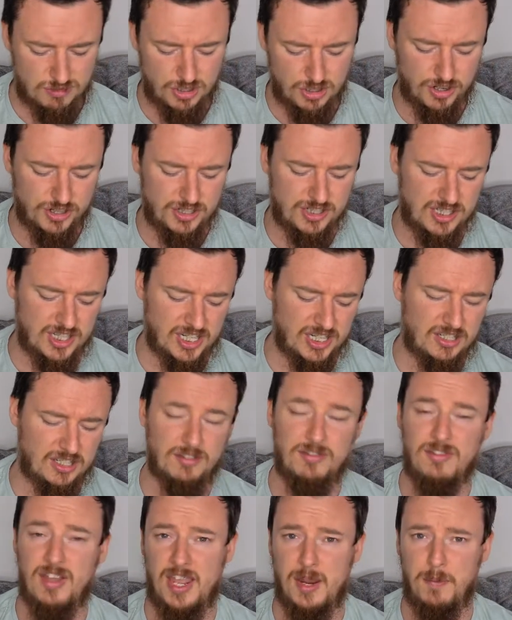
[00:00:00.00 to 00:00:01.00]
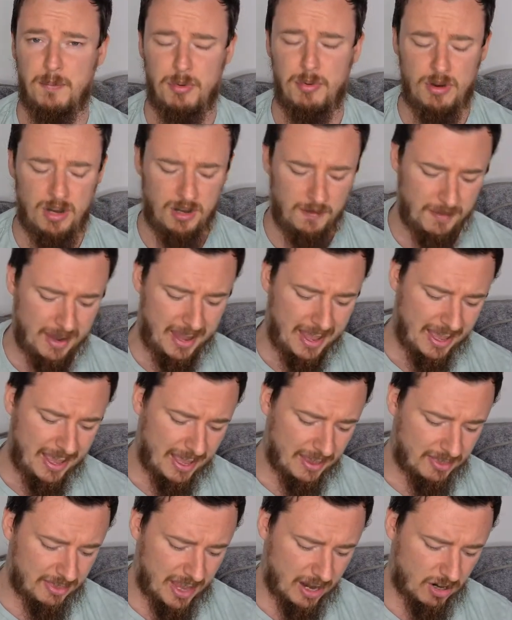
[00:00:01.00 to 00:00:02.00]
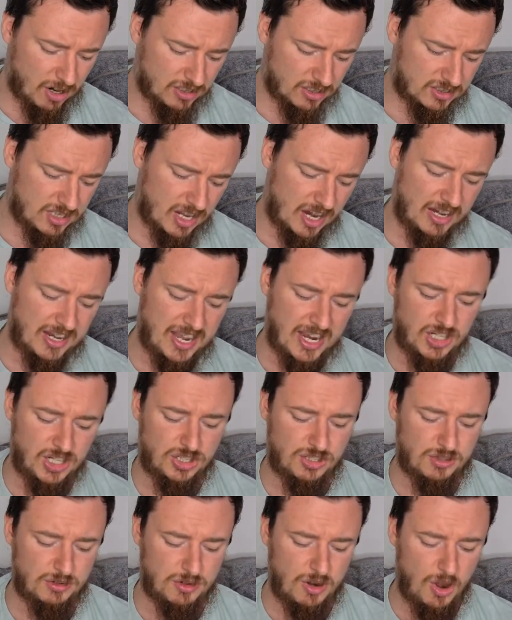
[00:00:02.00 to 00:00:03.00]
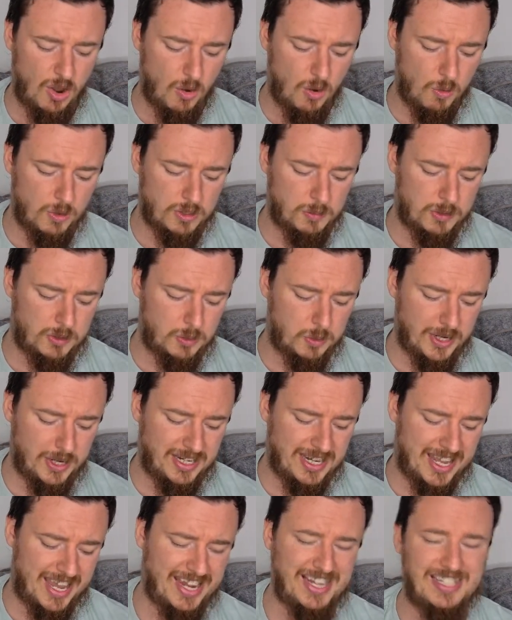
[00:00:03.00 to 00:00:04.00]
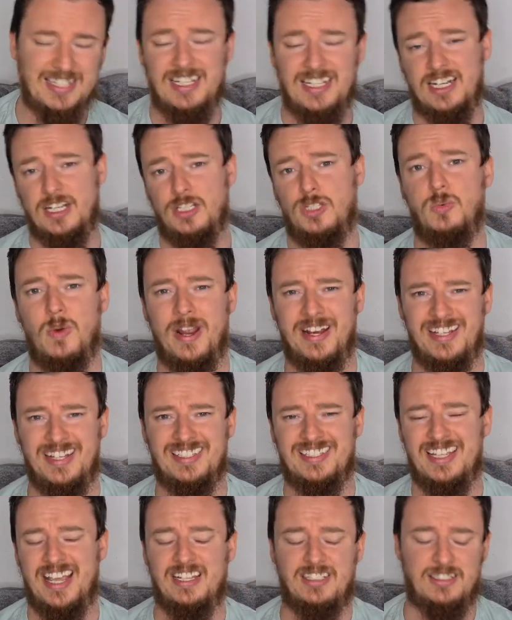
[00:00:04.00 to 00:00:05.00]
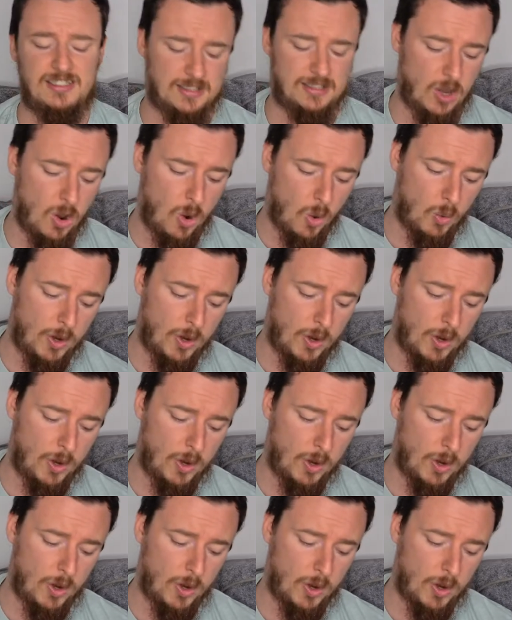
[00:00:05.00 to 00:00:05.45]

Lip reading: 13th of April, and that consolidation was between 18 and 20 cents.